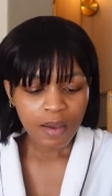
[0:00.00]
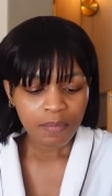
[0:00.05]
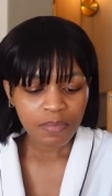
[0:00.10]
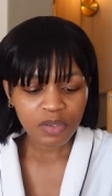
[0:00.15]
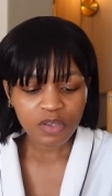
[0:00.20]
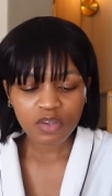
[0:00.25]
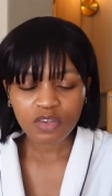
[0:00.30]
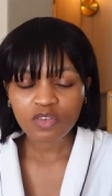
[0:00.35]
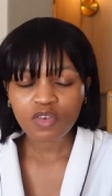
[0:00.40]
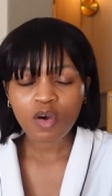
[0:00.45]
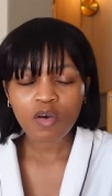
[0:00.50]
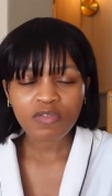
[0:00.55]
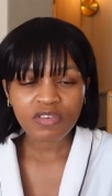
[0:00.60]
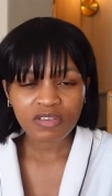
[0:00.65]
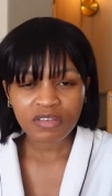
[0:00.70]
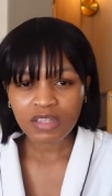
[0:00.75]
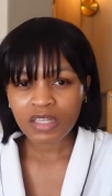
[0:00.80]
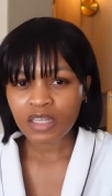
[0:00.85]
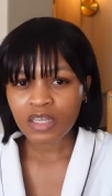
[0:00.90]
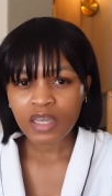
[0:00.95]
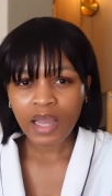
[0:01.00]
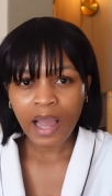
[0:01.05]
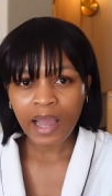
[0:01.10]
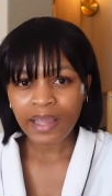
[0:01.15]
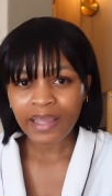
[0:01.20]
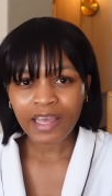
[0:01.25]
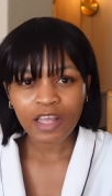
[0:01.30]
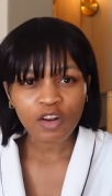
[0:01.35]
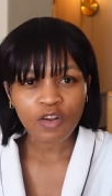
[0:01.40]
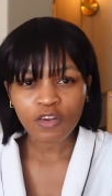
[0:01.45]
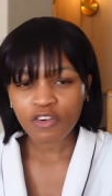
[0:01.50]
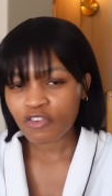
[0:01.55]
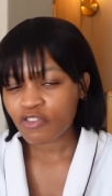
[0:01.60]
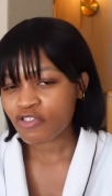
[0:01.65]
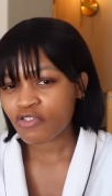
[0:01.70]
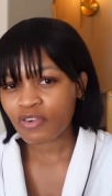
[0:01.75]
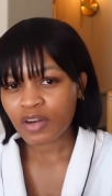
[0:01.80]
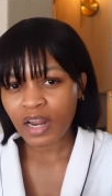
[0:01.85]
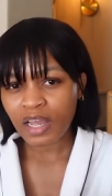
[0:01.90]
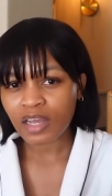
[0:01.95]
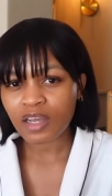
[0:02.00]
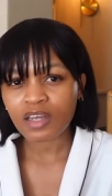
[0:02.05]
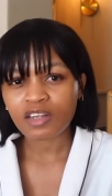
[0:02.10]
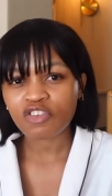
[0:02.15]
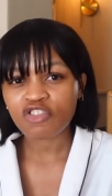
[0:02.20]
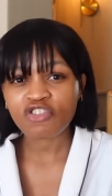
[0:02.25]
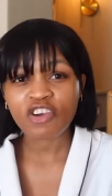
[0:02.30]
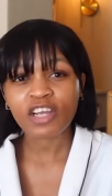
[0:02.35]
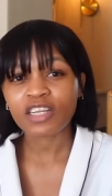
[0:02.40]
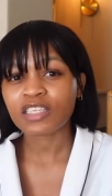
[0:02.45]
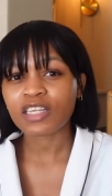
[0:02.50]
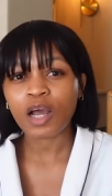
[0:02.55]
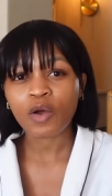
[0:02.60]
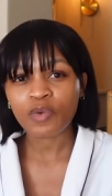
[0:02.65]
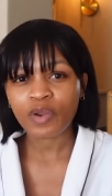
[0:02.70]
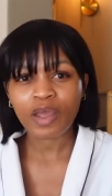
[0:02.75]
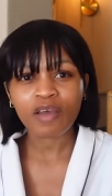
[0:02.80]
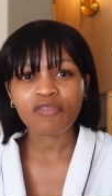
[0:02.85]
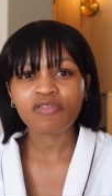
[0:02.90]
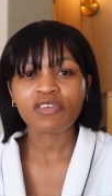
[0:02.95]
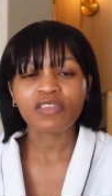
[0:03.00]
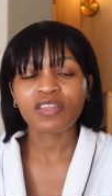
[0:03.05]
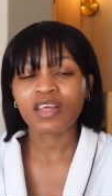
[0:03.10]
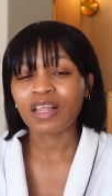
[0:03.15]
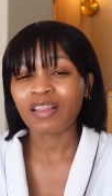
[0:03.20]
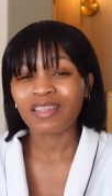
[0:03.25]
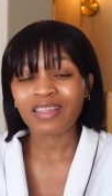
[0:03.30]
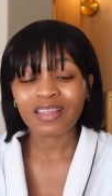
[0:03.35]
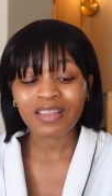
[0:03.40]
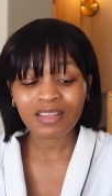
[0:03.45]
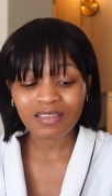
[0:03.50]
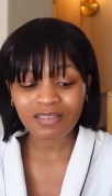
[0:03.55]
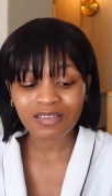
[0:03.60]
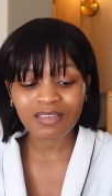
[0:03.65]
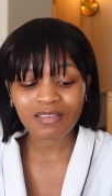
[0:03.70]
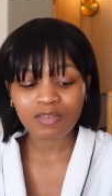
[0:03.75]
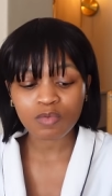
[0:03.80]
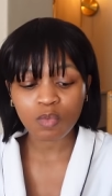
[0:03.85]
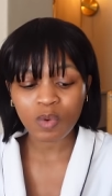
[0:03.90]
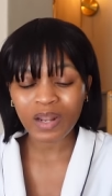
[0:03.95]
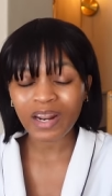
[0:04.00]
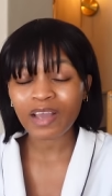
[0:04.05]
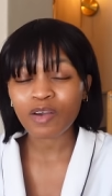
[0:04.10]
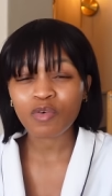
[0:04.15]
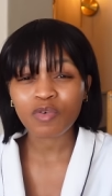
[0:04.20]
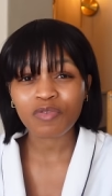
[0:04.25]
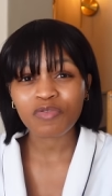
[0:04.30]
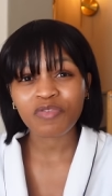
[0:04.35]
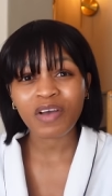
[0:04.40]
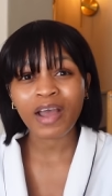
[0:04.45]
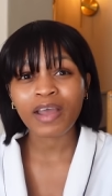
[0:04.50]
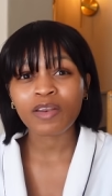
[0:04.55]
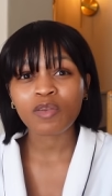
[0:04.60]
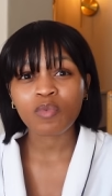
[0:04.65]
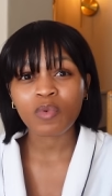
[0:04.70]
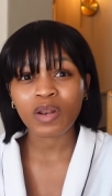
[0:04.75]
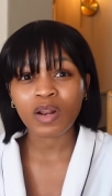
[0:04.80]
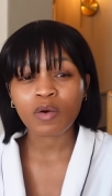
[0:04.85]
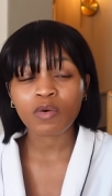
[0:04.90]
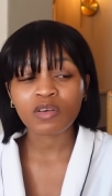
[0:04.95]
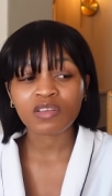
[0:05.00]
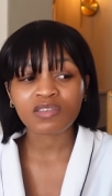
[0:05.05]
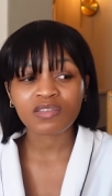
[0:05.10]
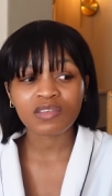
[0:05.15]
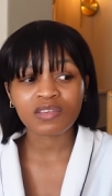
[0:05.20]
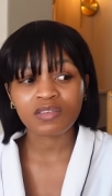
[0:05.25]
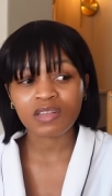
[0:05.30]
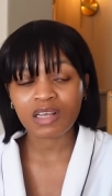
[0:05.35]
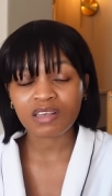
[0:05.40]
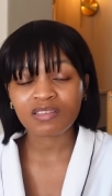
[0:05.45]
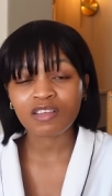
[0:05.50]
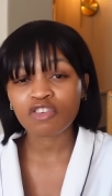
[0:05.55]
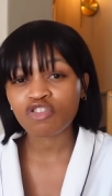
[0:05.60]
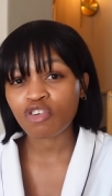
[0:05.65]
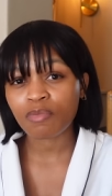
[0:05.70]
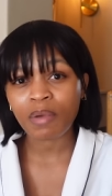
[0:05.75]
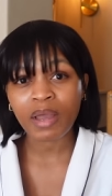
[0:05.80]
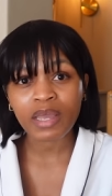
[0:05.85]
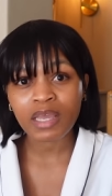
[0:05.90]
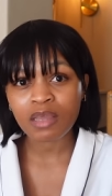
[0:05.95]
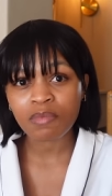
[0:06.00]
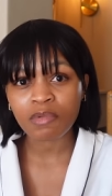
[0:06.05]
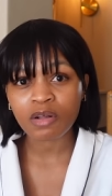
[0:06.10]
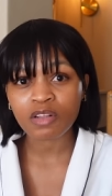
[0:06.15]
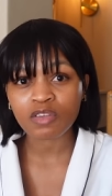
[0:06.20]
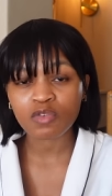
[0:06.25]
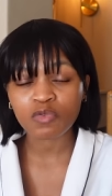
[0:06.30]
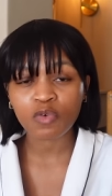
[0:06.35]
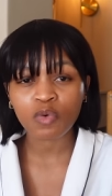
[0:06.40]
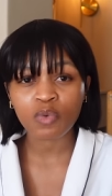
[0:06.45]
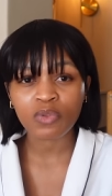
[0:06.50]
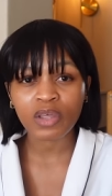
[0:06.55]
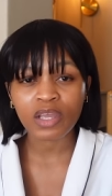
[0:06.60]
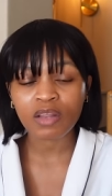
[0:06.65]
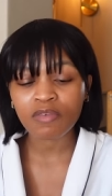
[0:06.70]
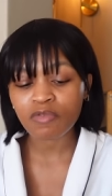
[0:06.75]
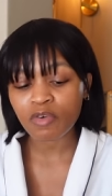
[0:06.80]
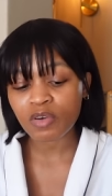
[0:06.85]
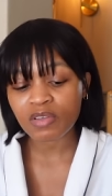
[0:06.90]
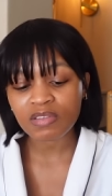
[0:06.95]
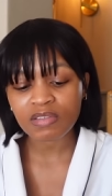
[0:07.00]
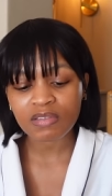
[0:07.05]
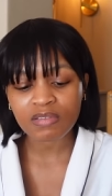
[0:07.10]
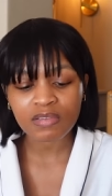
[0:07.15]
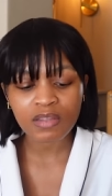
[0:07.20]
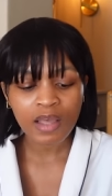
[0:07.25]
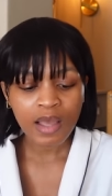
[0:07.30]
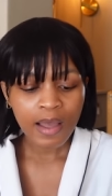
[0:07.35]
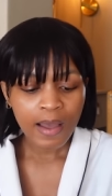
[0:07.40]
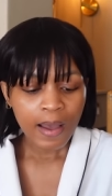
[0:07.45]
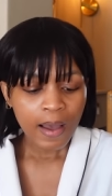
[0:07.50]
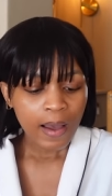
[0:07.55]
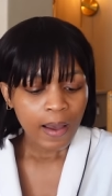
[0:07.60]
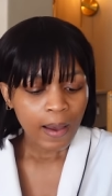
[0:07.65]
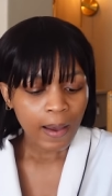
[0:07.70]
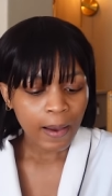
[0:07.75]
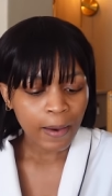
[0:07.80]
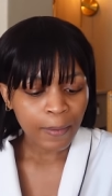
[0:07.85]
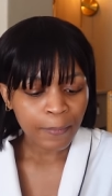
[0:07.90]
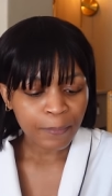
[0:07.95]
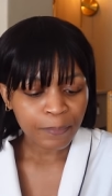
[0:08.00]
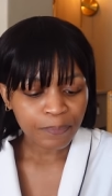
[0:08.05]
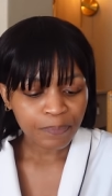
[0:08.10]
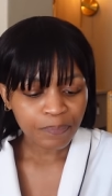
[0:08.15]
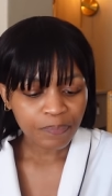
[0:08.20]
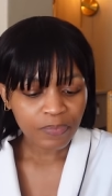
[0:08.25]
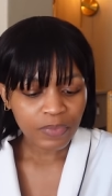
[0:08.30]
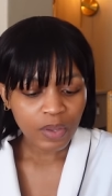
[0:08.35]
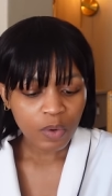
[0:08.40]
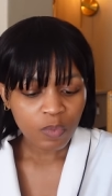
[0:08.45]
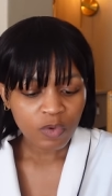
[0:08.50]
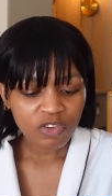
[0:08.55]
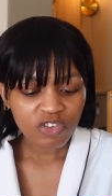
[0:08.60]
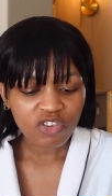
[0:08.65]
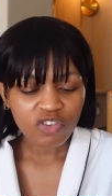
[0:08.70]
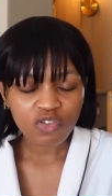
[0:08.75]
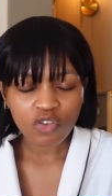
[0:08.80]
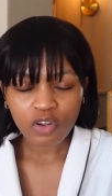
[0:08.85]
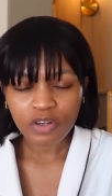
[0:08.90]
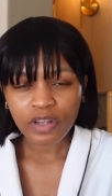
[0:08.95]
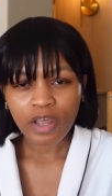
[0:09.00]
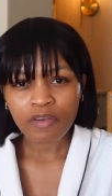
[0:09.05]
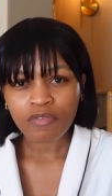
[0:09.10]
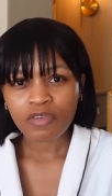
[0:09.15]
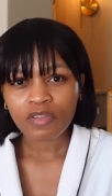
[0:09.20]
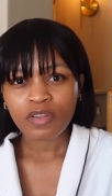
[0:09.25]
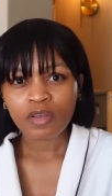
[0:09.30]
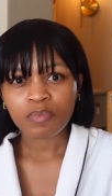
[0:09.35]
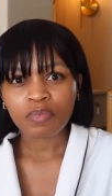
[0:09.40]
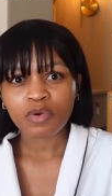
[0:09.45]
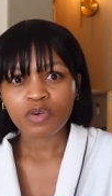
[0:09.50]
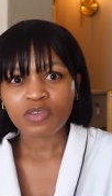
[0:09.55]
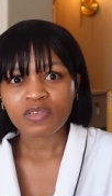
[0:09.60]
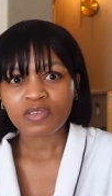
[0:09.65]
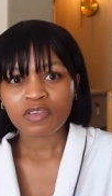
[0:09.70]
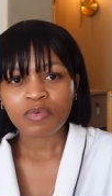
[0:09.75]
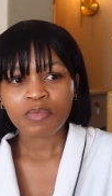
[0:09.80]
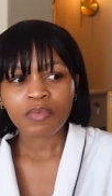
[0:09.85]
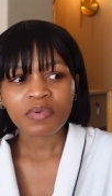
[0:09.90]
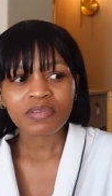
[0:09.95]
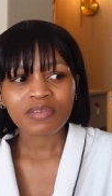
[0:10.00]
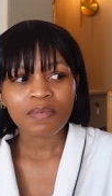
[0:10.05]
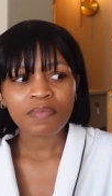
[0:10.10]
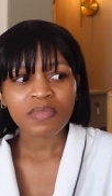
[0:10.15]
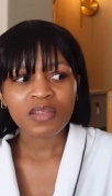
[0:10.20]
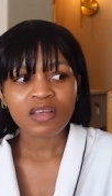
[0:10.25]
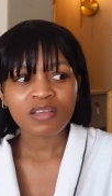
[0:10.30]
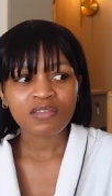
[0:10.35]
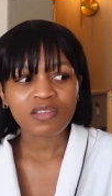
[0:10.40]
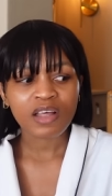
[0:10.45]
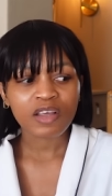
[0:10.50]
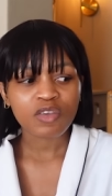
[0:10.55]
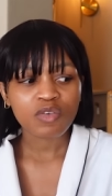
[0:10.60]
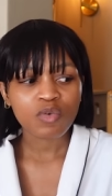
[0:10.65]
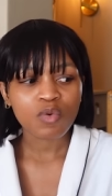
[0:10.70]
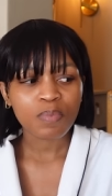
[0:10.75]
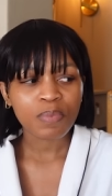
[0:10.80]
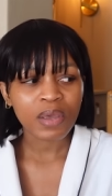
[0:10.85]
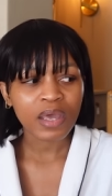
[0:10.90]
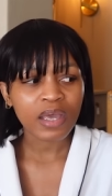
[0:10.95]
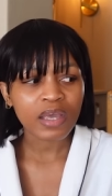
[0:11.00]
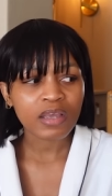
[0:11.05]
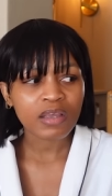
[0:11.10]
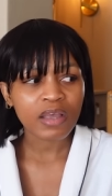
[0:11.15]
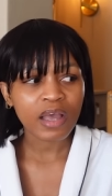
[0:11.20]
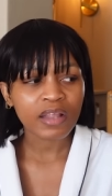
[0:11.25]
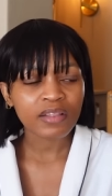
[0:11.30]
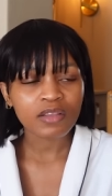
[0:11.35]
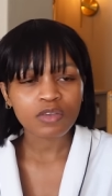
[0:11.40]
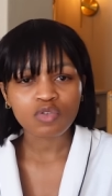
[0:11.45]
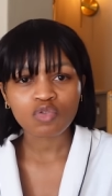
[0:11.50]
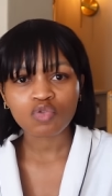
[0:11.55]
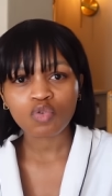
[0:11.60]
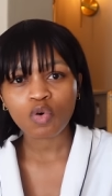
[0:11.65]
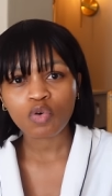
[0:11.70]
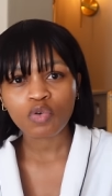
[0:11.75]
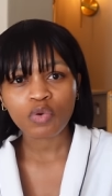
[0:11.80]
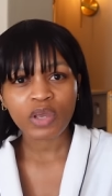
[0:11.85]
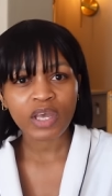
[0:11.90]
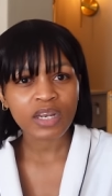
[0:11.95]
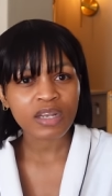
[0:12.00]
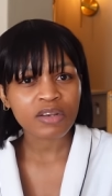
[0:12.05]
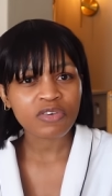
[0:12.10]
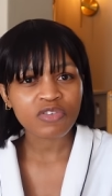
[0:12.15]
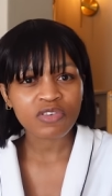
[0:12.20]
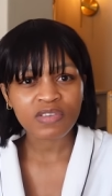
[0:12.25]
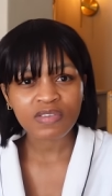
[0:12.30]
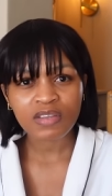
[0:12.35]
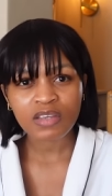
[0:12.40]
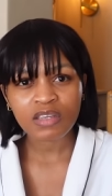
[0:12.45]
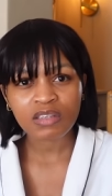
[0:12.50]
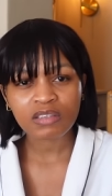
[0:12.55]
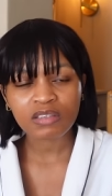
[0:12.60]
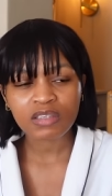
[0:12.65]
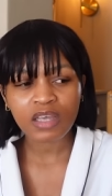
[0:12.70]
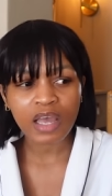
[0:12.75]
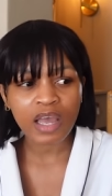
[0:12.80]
because obviously i cannot like track down everything. This is what I could find when I was like searching my emails for the invoices. Um, which is not everything because remember some things like you pay at the store you get a receipt